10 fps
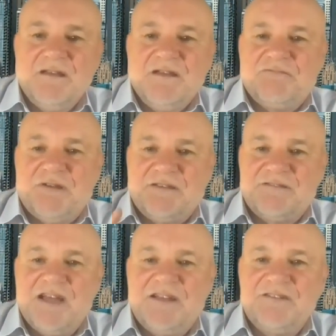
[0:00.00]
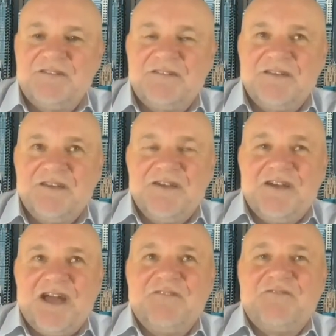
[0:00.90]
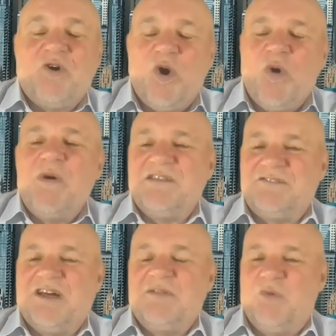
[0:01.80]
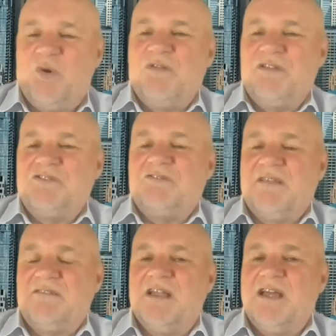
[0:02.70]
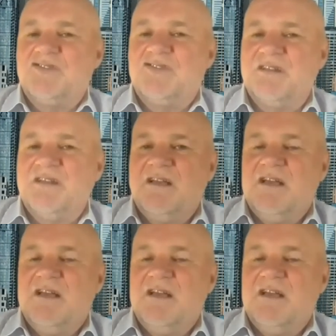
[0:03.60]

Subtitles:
Translators have always done more than translation.